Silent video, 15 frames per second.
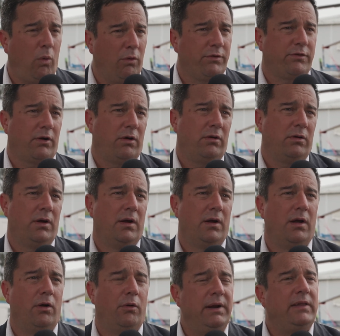Also,
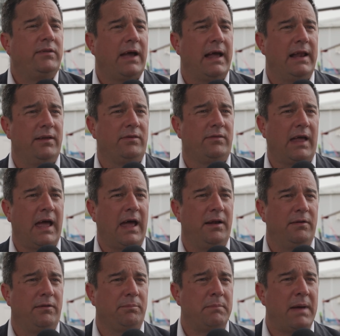retailers
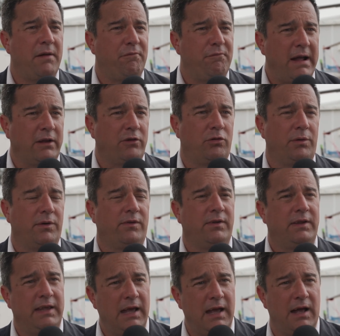and
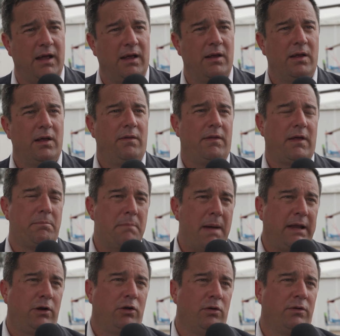manufacturers here that
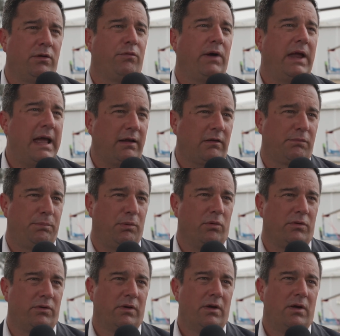make goods for
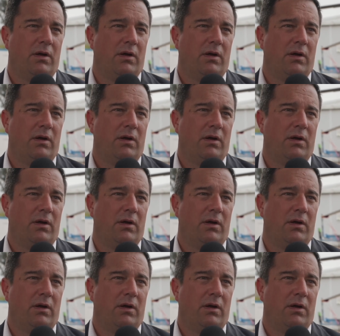export